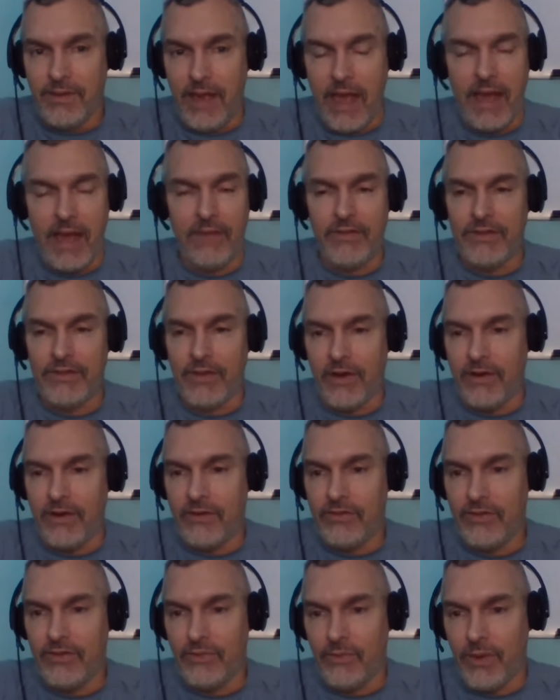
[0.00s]

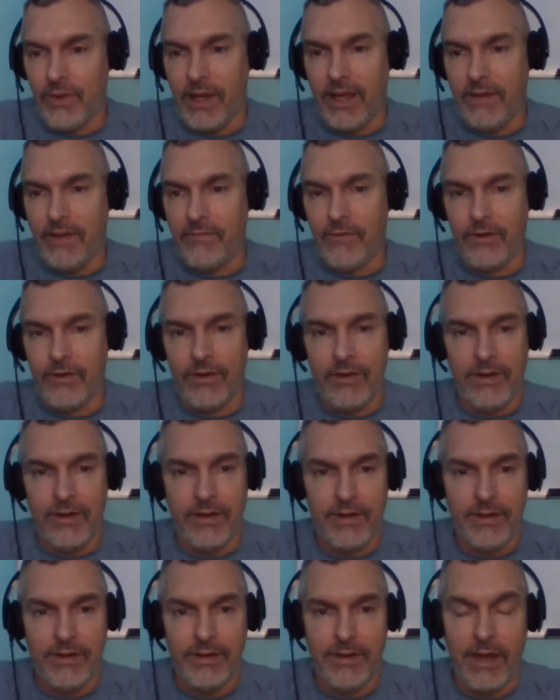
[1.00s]
avatars or whatever,
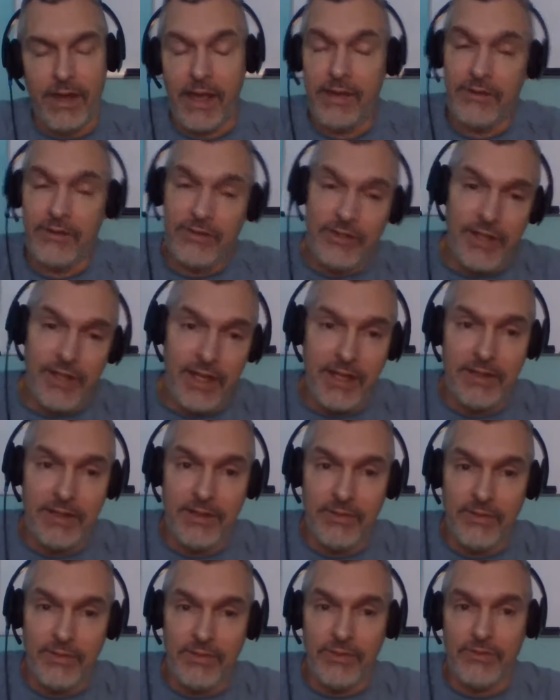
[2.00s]
I understand
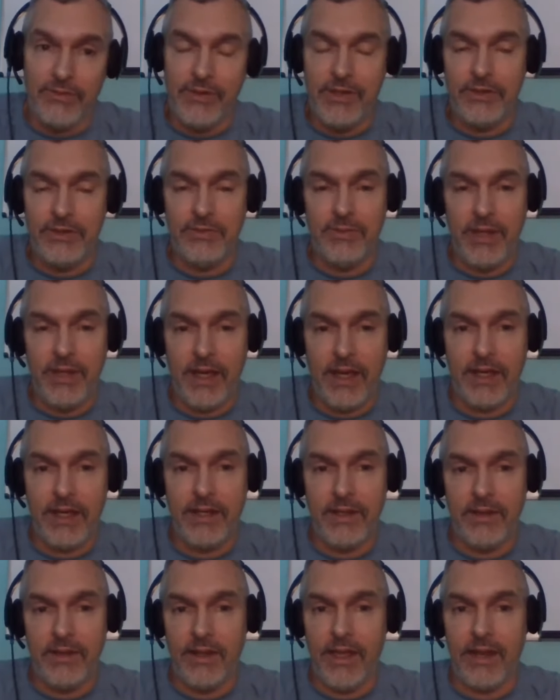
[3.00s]
the, the reason behind
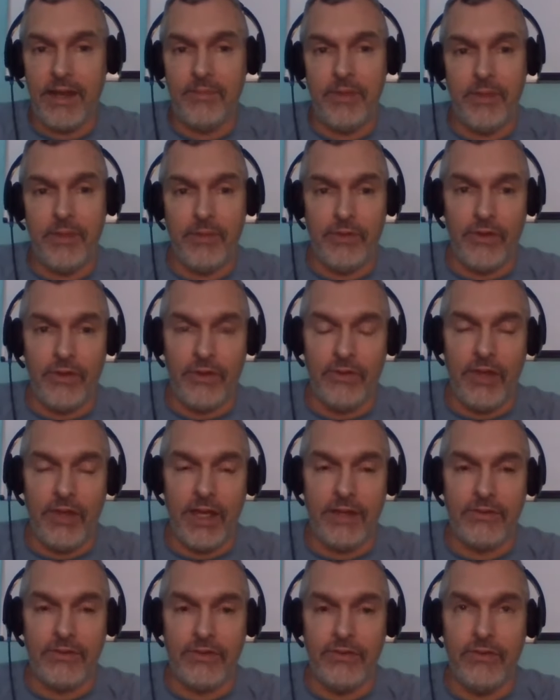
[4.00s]
it. A lot of people don't
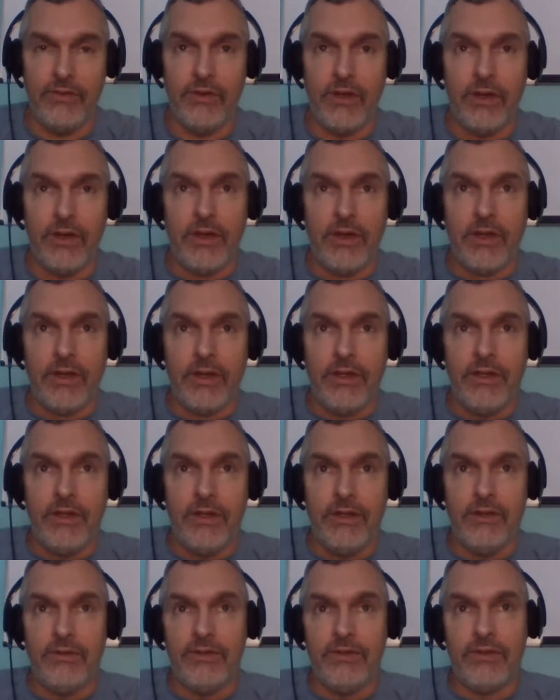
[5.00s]
like to
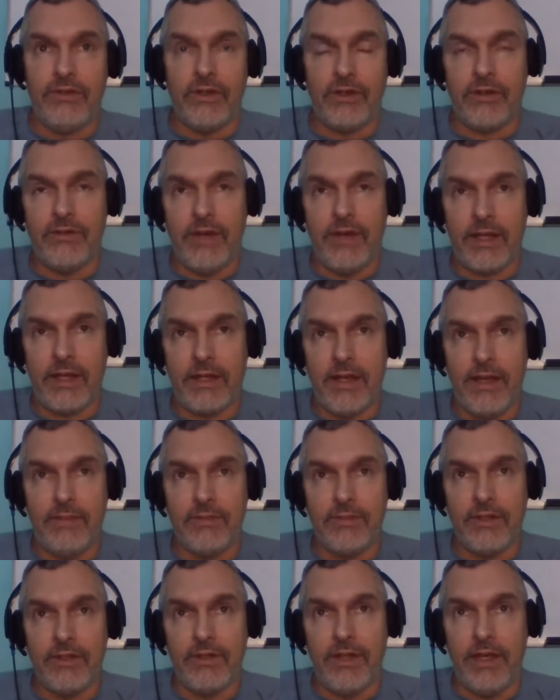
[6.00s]
use their correct
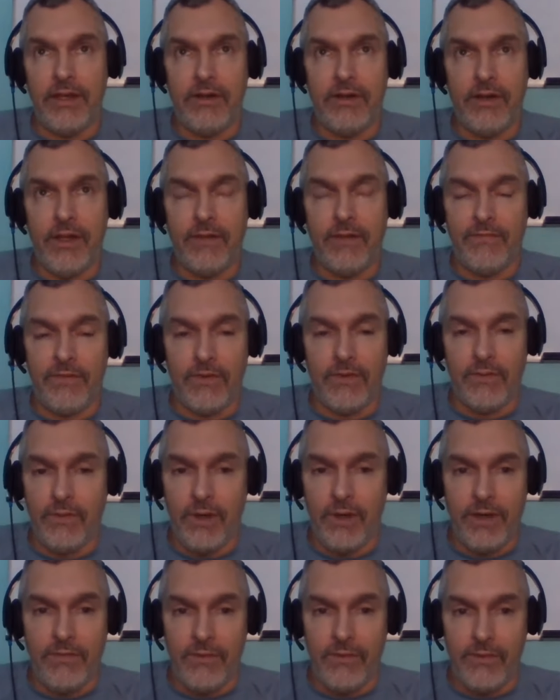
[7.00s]
names on the internet for
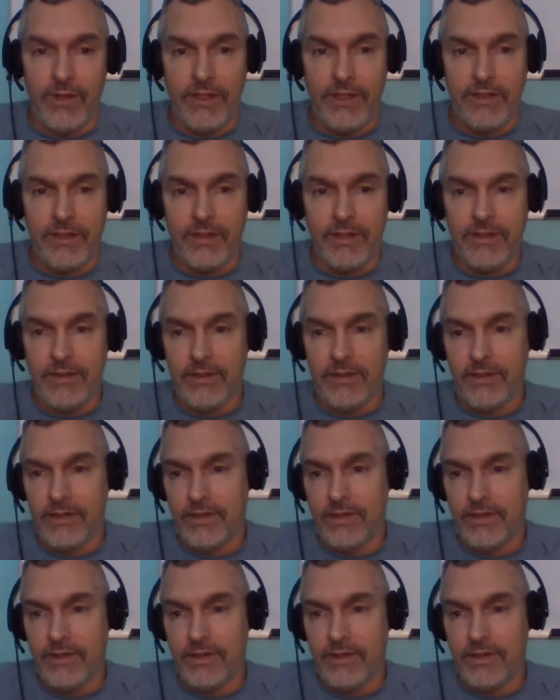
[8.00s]
whatever reason.